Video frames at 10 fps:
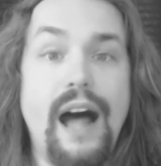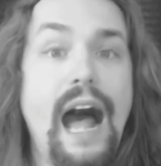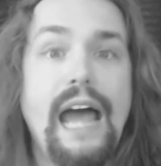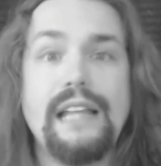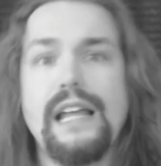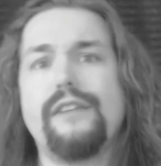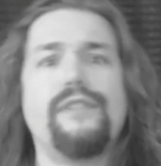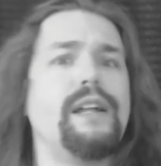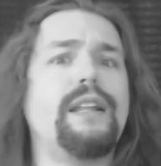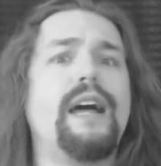I like
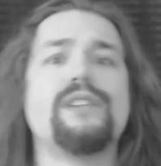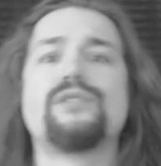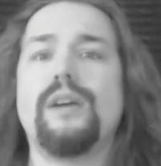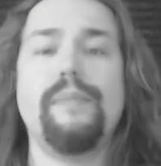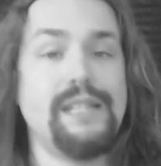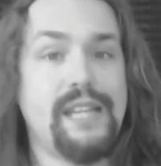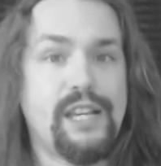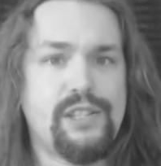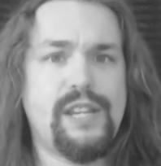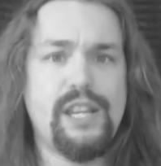vanilla ice cream. It
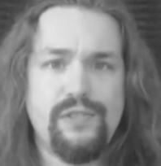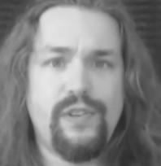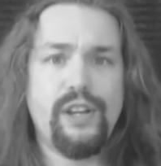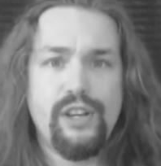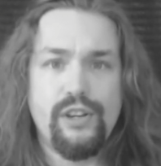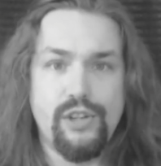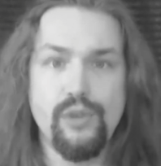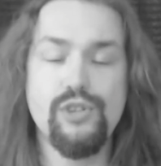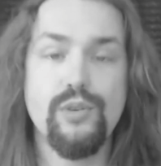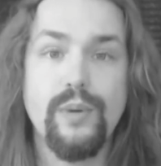takes, tastes very good.
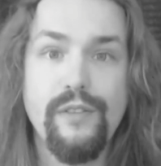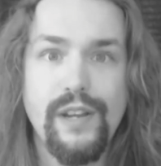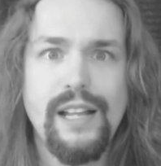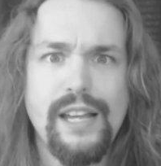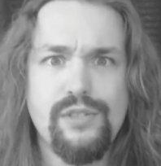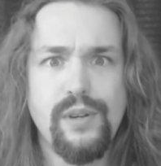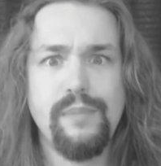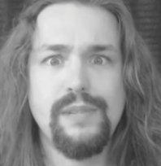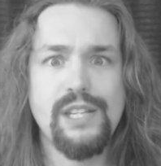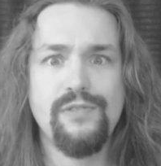Don't you agree vanilla ice
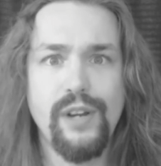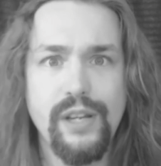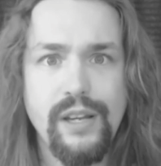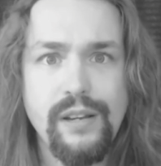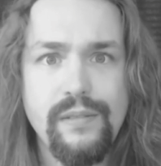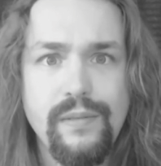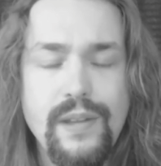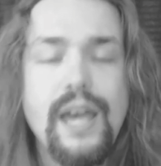cream tastes very good?